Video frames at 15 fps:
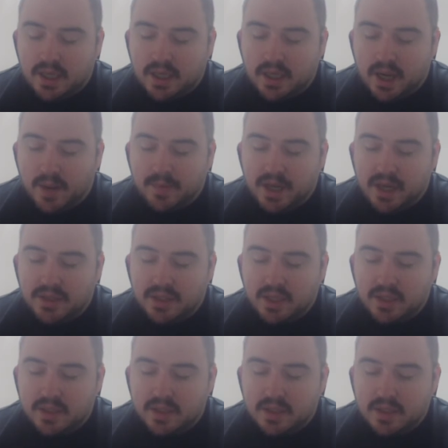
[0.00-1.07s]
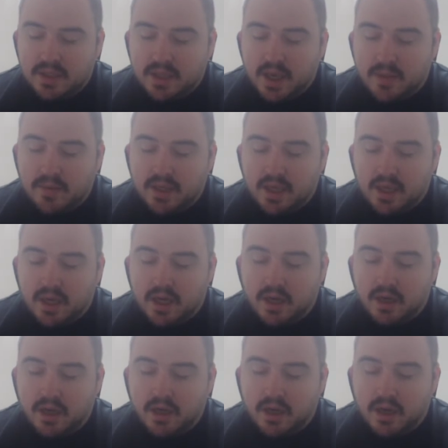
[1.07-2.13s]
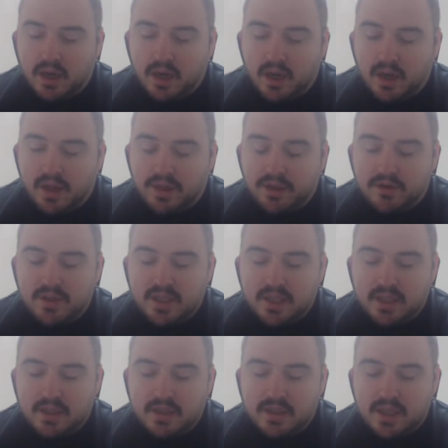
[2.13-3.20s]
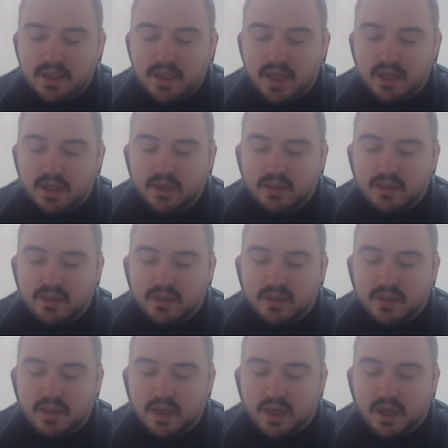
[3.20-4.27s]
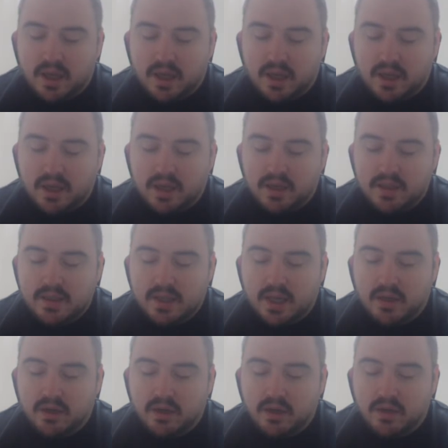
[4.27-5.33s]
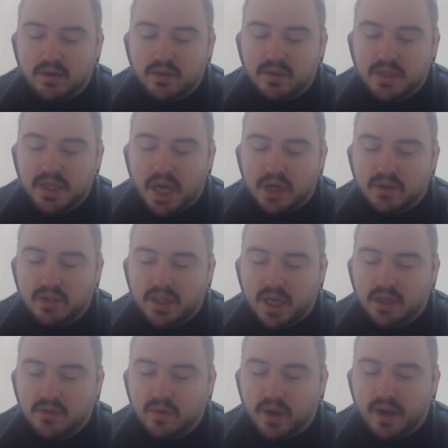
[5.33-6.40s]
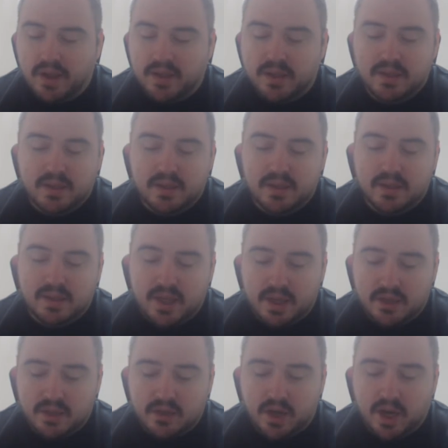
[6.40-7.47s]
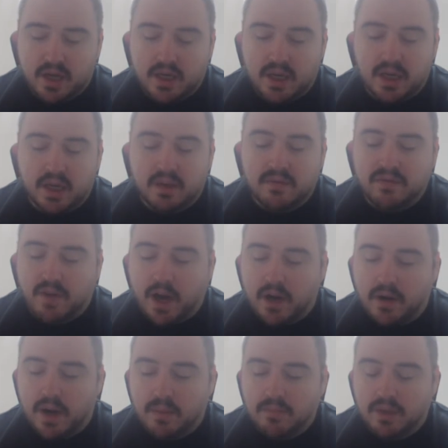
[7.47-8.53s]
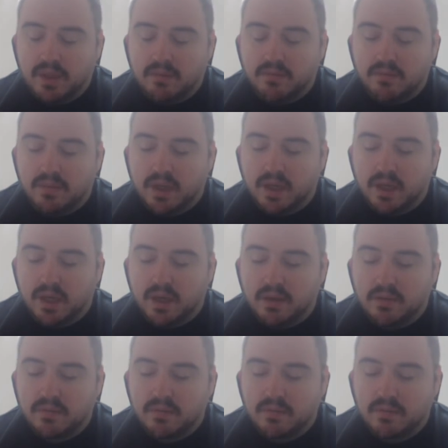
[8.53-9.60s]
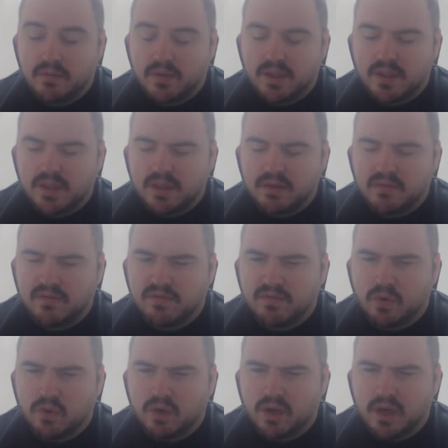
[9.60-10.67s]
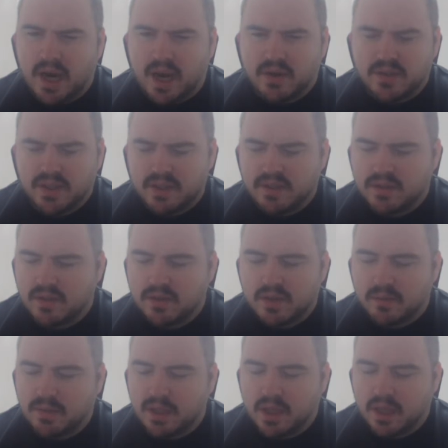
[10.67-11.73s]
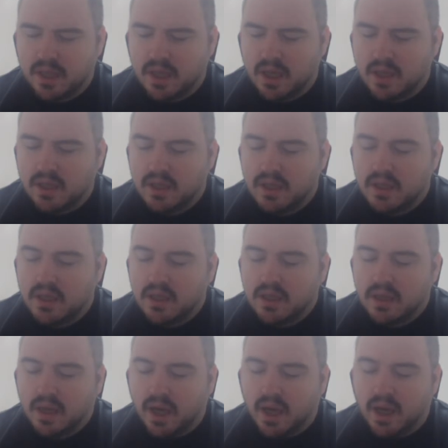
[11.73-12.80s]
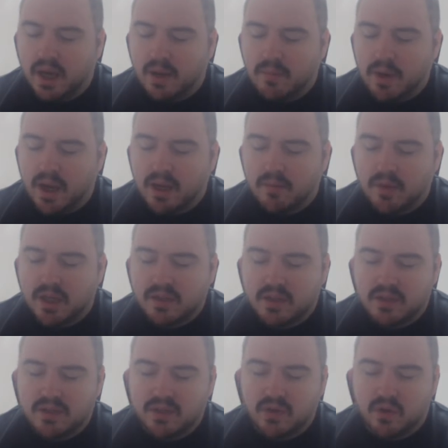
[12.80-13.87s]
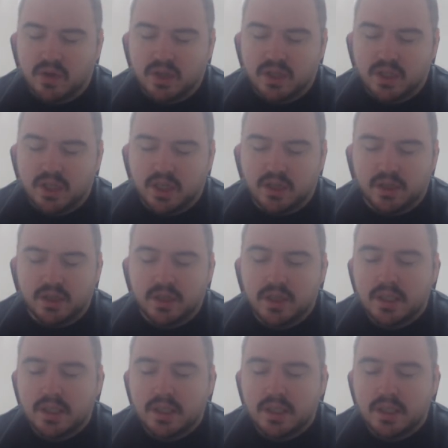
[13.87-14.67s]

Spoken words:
nominations. Game of the Year: 13 Centennials, Sekiro: Shadows Die Twice, Death Stranding, Fire Emblem. What is it? Four Houses or something like that. Pocket Monster: Sword and Shield.